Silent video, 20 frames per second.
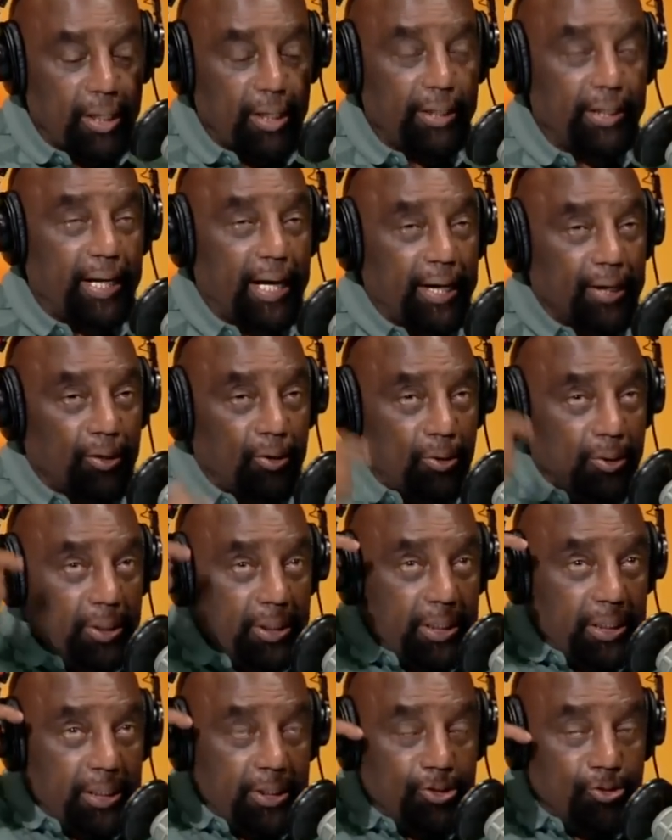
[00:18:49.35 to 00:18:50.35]
Not
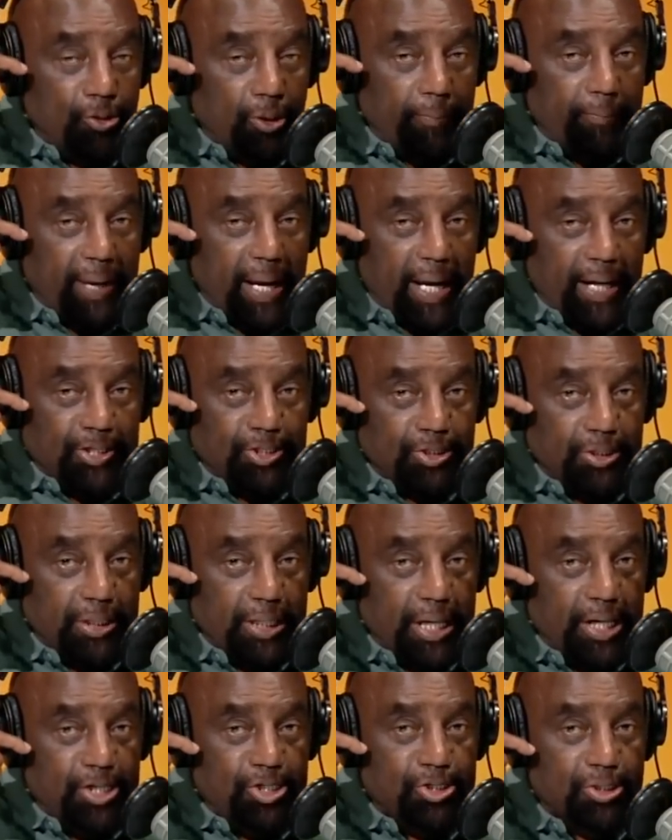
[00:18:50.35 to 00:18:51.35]
only in your
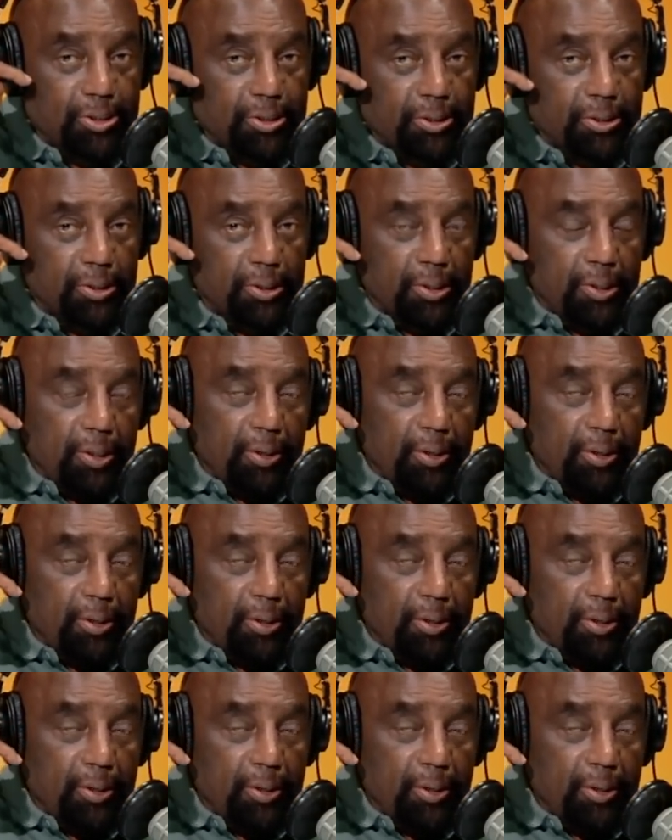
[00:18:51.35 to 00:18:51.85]
imagination,